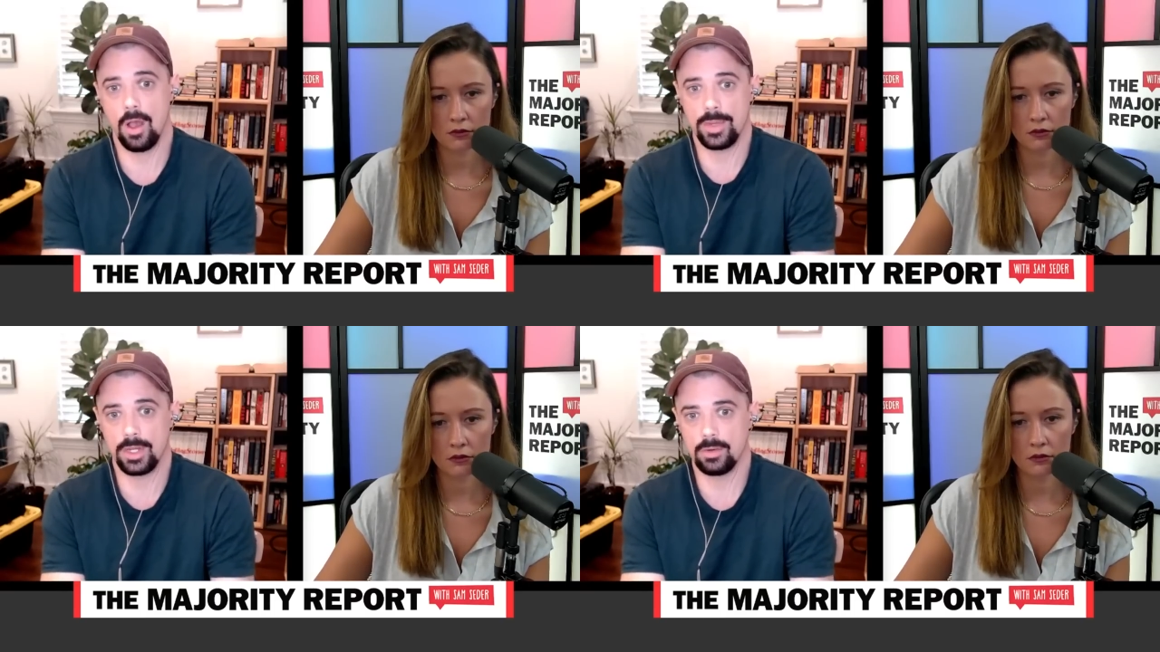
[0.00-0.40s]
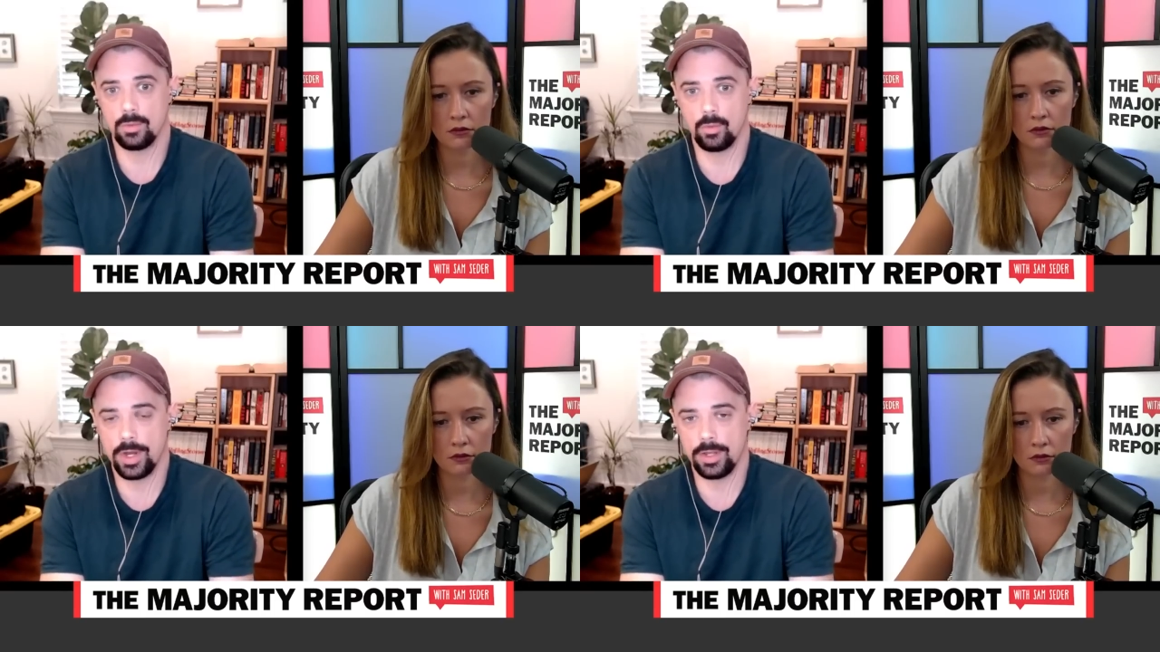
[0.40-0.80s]
Speaker 1: I mean,
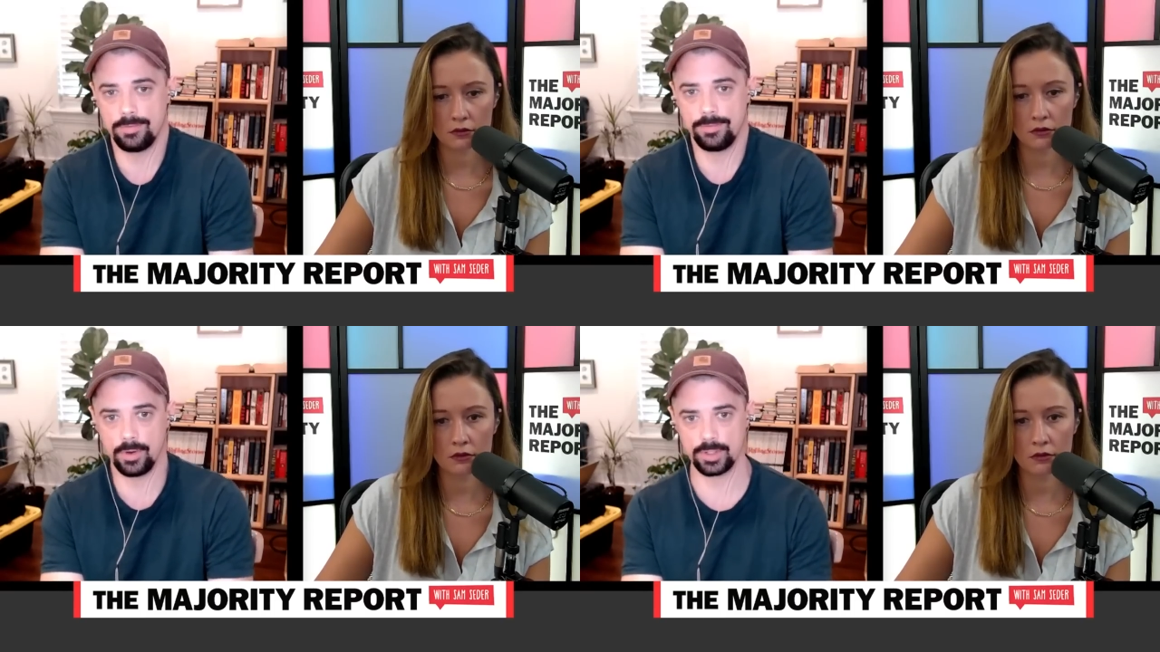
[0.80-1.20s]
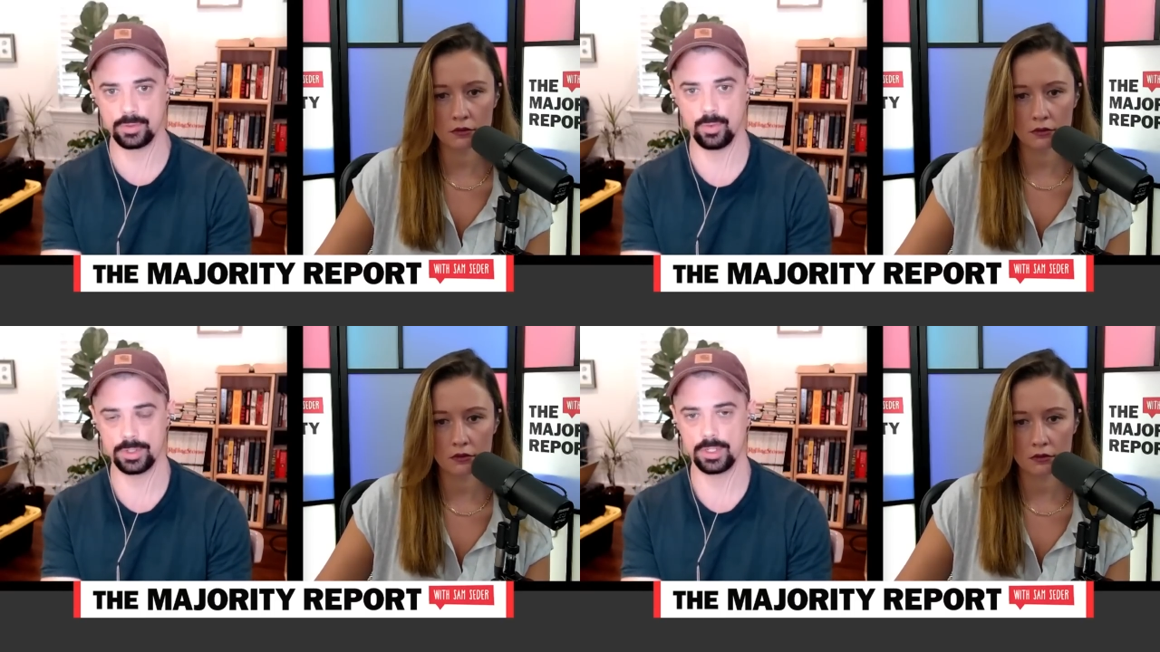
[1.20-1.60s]
when it
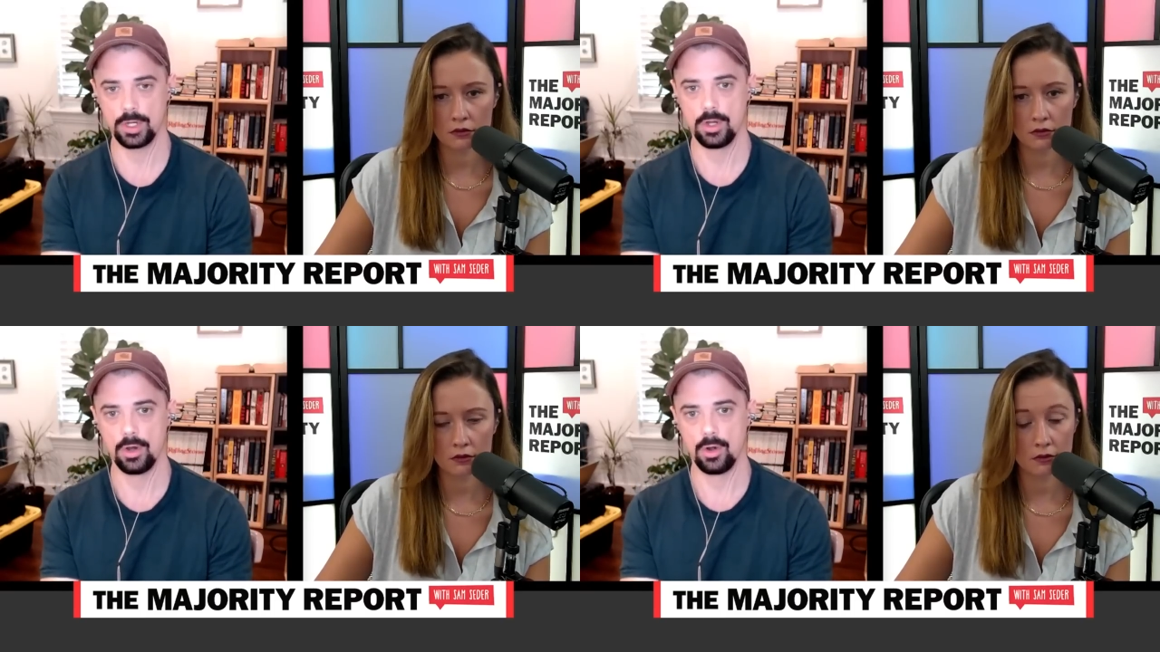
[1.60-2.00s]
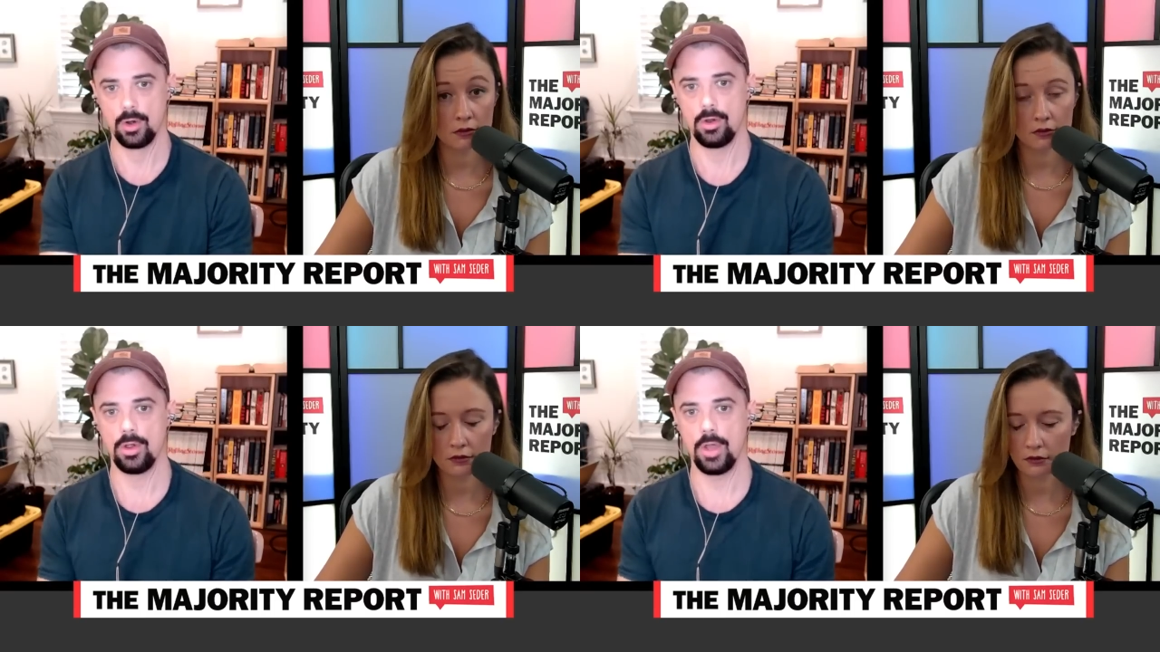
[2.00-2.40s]
first was
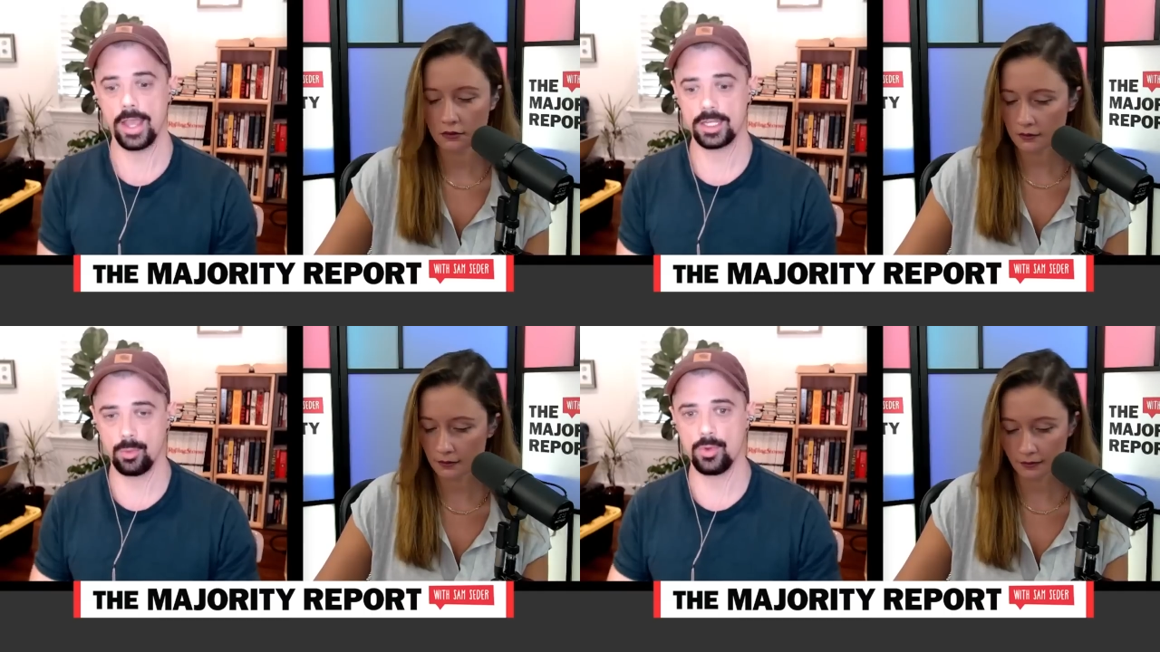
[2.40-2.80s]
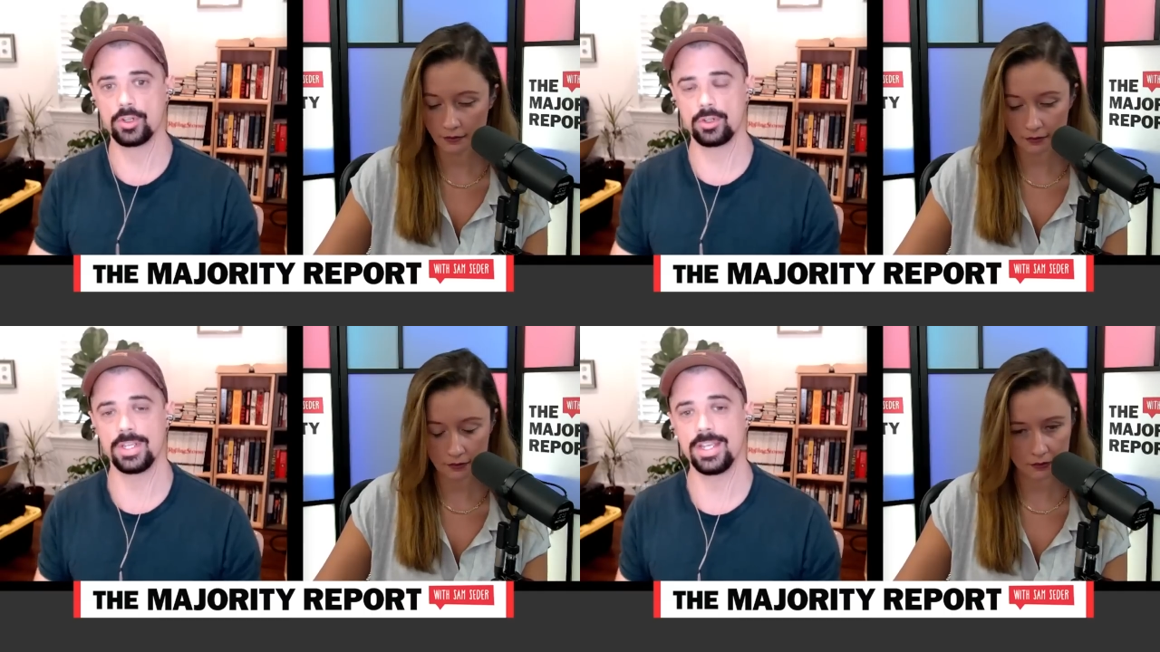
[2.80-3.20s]

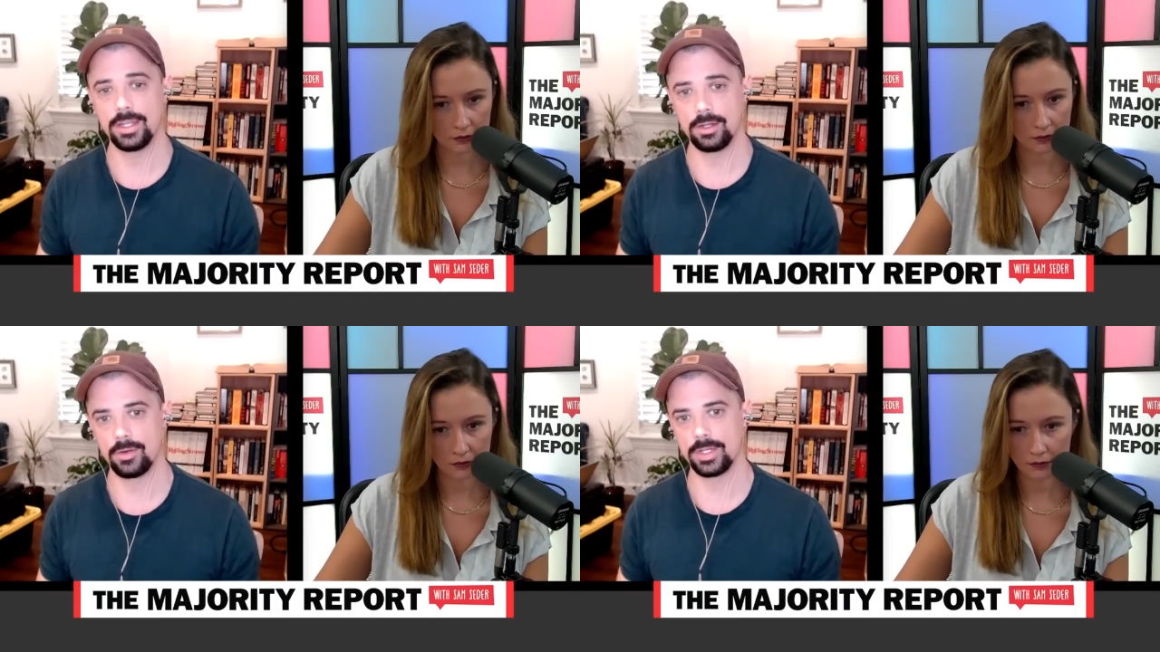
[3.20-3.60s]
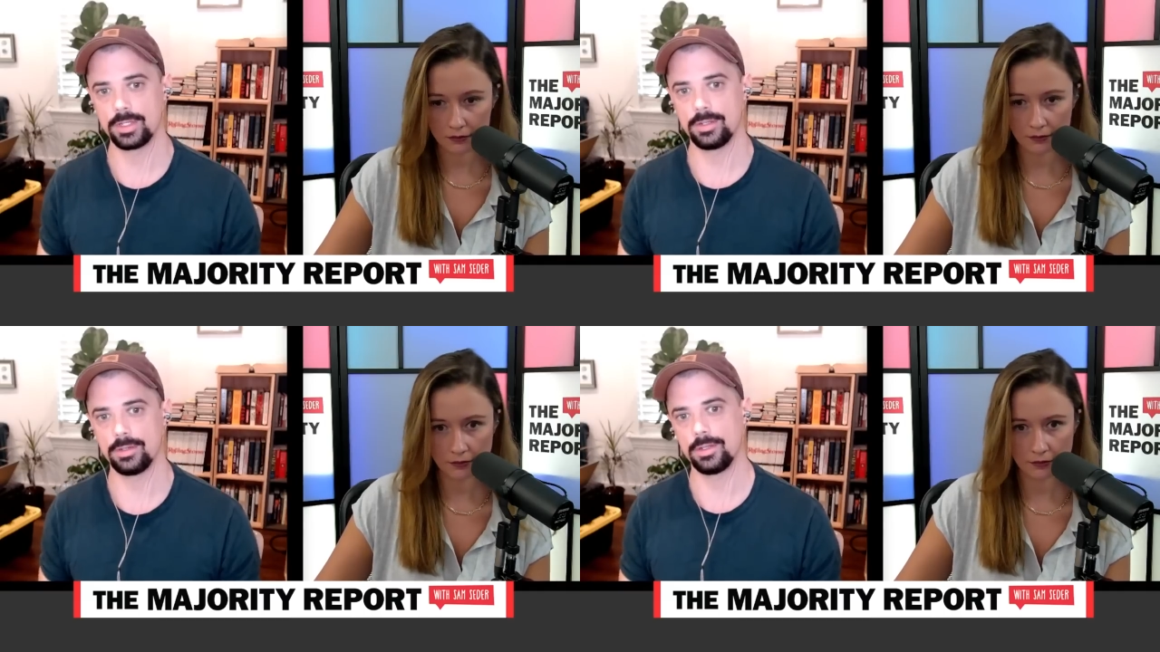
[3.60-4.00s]
exponentially
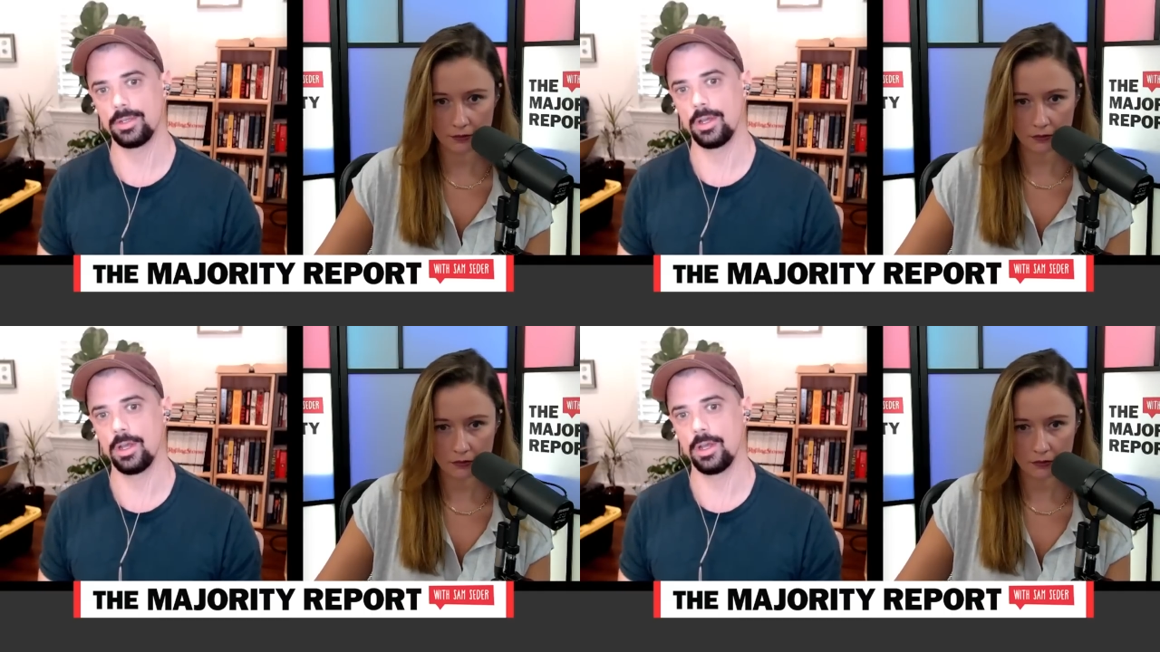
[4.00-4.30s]
increased to